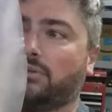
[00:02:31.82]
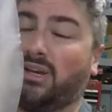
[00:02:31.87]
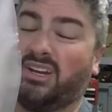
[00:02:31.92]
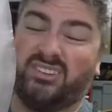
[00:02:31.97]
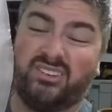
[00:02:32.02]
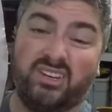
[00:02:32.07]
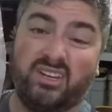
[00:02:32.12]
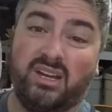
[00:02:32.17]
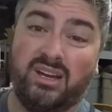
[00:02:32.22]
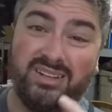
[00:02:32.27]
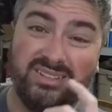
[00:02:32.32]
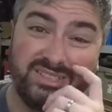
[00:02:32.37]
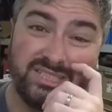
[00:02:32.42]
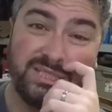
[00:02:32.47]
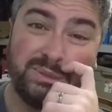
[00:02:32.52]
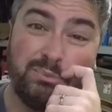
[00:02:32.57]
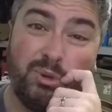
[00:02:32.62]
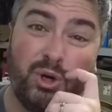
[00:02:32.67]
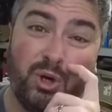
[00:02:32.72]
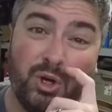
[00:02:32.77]
actually kind of
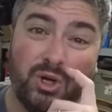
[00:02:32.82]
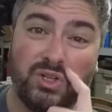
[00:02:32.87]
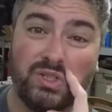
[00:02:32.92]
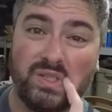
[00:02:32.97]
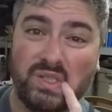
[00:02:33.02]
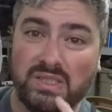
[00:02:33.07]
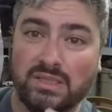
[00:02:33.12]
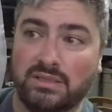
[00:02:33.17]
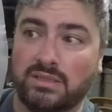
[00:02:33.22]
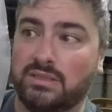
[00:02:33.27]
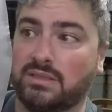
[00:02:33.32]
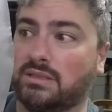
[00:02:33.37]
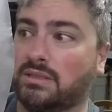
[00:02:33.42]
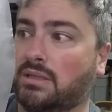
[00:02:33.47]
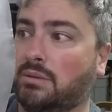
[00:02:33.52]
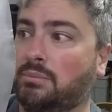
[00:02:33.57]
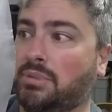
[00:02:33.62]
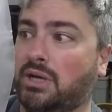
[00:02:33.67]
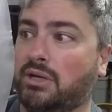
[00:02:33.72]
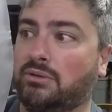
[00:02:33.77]
small
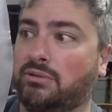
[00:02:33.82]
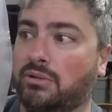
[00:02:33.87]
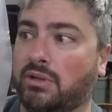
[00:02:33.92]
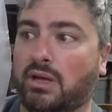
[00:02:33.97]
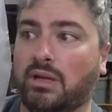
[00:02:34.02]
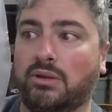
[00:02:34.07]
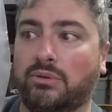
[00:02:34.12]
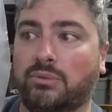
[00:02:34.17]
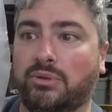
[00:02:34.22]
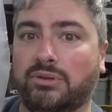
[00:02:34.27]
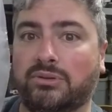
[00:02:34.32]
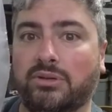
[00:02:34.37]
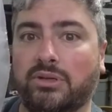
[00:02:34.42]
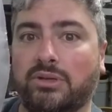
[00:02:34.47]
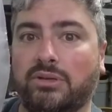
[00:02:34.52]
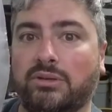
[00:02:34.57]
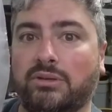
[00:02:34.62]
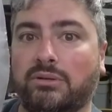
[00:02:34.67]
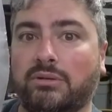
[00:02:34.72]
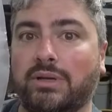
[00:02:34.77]
compared to a lot of the ones I
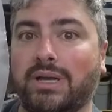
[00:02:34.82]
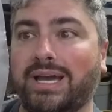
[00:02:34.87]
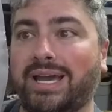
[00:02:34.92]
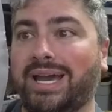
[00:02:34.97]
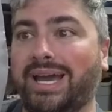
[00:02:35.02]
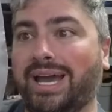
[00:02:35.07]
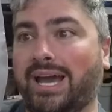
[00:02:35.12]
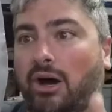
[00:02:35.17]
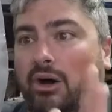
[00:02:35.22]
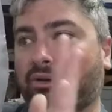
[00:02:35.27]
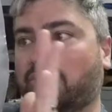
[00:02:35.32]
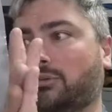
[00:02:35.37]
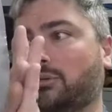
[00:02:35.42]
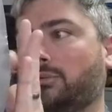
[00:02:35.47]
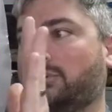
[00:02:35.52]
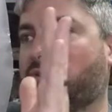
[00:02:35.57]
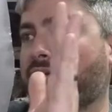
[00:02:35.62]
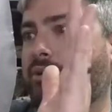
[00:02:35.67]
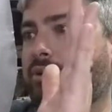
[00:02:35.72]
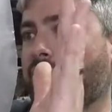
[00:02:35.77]
do. Also,
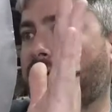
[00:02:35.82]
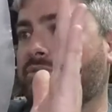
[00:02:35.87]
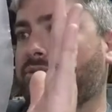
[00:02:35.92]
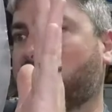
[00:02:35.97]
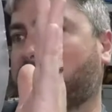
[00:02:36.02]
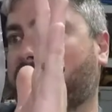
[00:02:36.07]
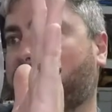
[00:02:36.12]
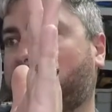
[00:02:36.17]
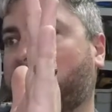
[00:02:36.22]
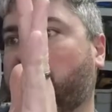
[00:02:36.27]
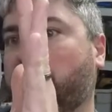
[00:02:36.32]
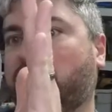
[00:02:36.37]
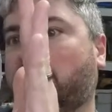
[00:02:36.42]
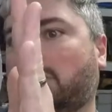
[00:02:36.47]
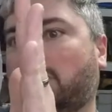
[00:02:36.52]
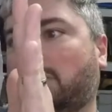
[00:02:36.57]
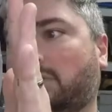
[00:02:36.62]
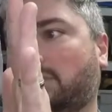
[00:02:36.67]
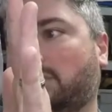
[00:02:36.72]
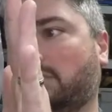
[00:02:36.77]
it's close to
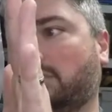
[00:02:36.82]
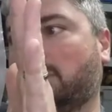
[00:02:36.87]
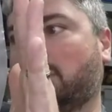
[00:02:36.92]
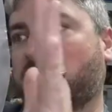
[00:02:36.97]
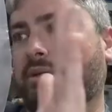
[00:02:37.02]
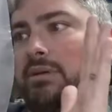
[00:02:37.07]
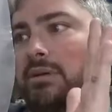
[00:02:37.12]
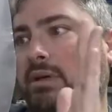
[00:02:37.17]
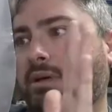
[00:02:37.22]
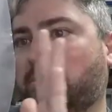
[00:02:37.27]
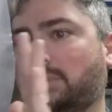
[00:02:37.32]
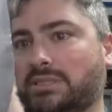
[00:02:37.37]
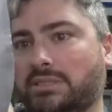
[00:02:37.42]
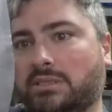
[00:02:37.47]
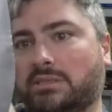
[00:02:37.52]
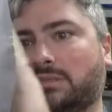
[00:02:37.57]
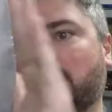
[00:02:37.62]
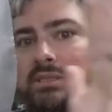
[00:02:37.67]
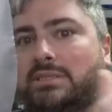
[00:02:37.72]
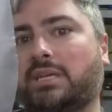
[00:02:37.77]
the, the hub. It
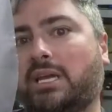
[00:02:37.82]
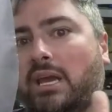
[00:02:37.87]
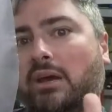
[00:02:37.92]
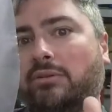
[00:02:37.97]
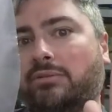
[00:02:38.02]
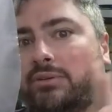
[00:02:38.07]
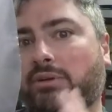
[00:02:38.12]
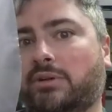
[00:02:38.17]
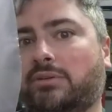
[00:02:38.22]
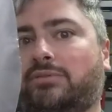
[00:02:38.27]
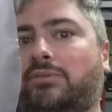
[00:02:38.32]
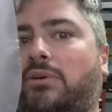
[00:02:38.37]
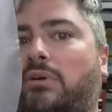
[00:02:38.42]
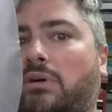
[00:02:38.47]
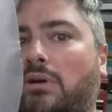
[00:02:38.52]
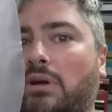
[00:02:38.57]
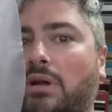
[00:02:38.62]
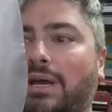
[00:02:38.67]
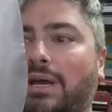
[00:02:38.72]
doesn't stick out very far.